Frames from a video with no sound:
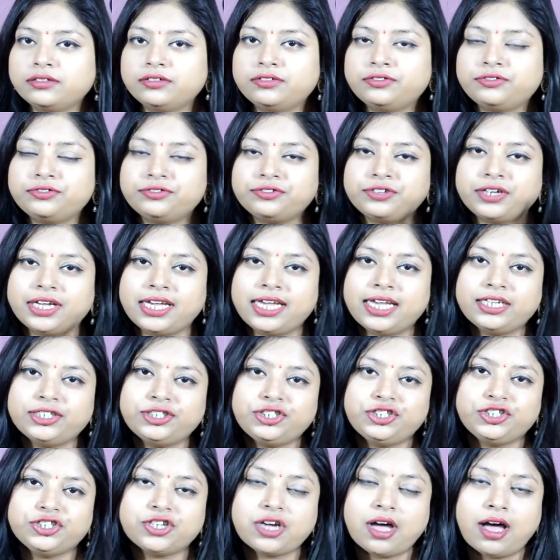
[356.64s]

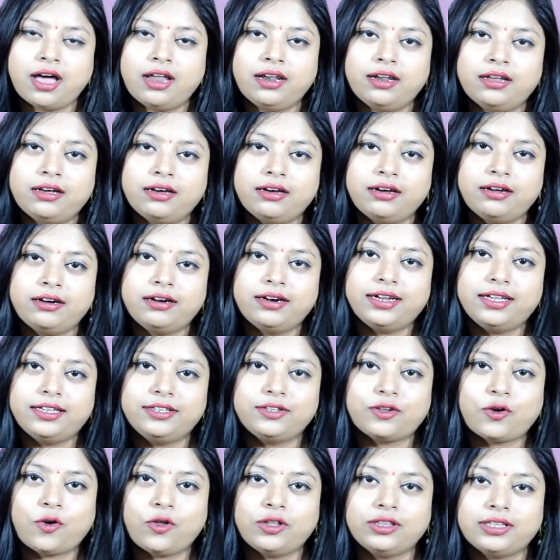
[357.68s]
grayish color
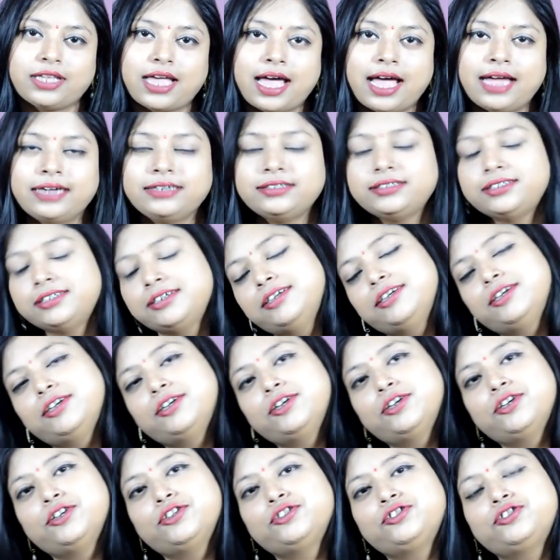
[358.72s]
and all that.
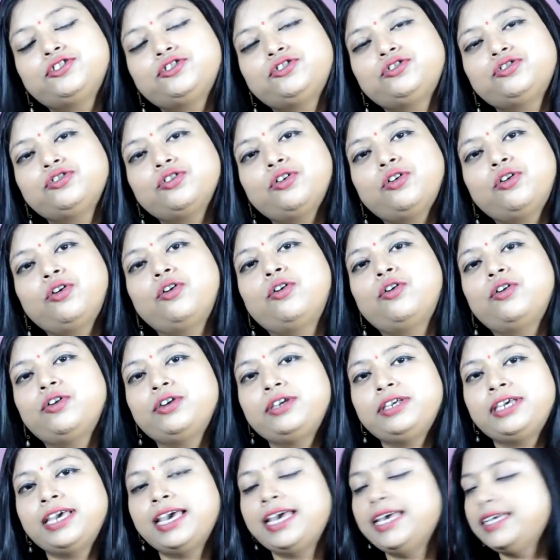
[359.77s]
So
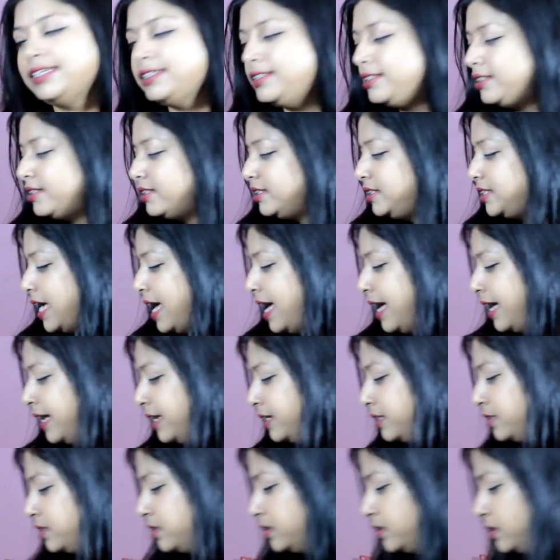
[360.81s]
yes,
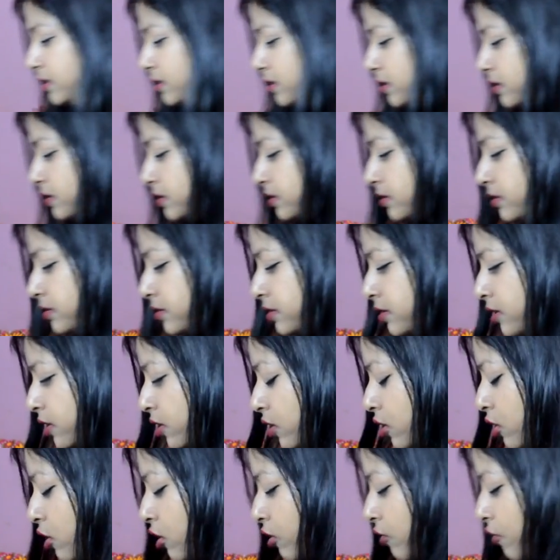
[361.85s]
and
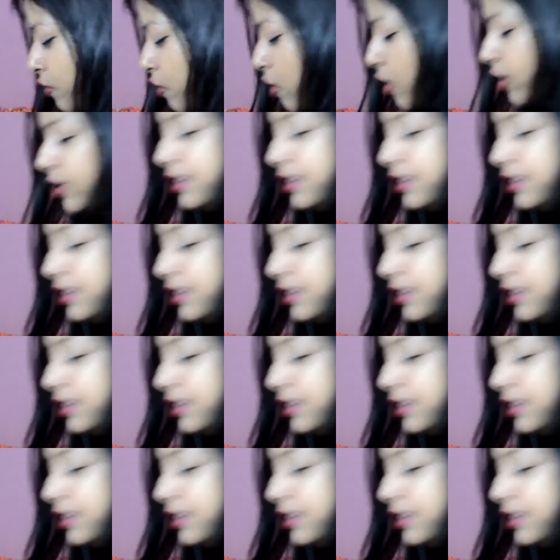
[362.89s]
for